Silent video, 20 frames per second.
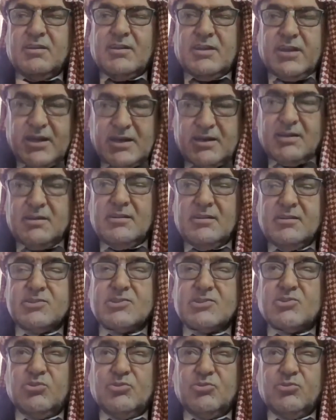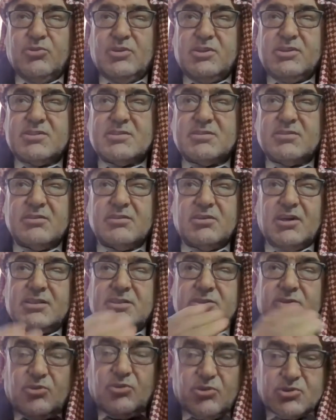in schools
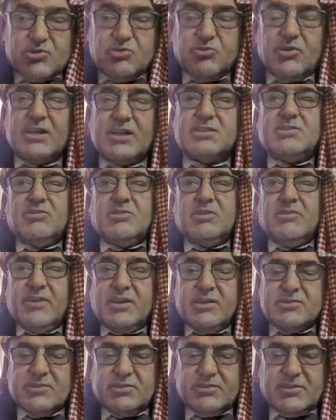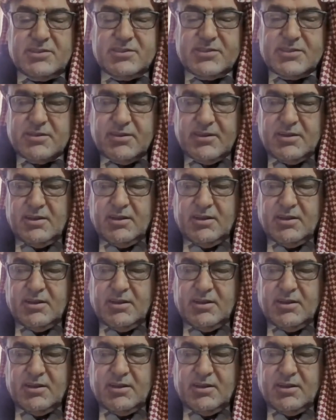and also at universities,